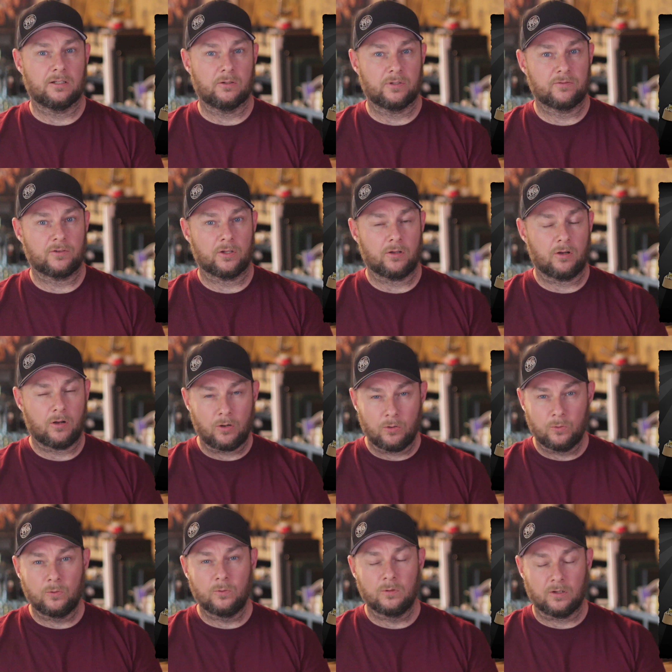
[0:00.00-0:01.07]
You know, you've got the
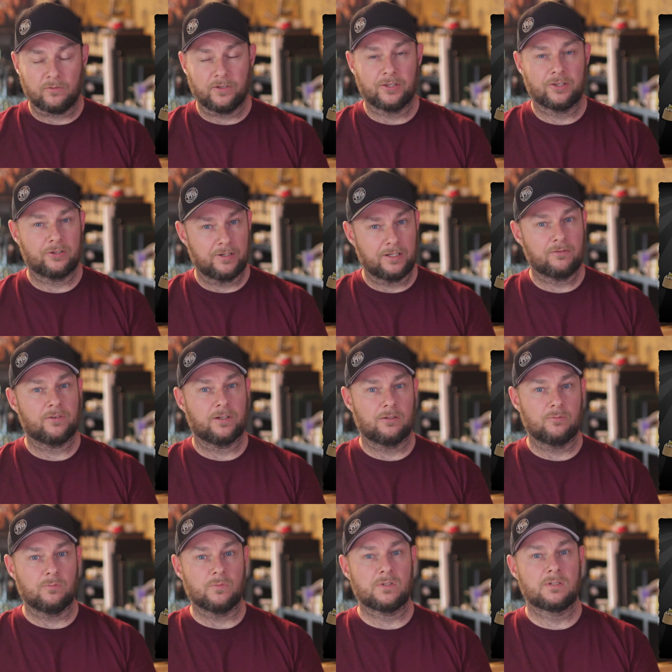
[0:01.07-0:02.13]
whole of the 3
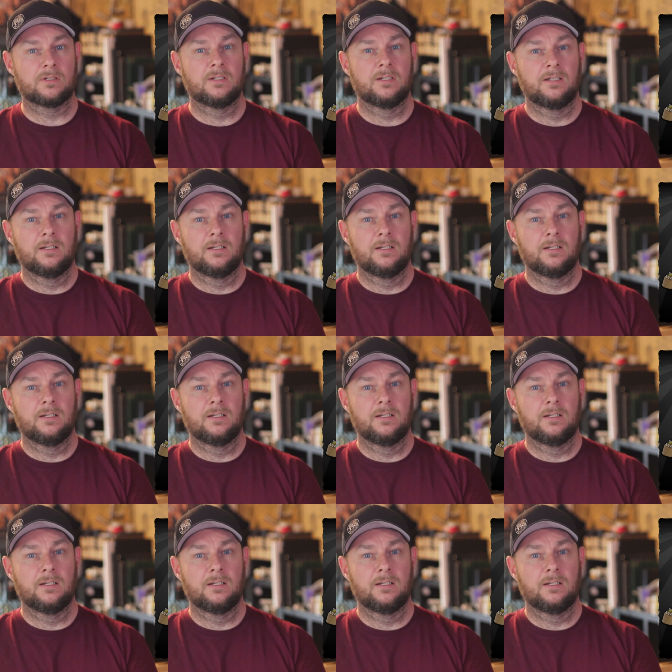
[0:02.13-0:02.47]
films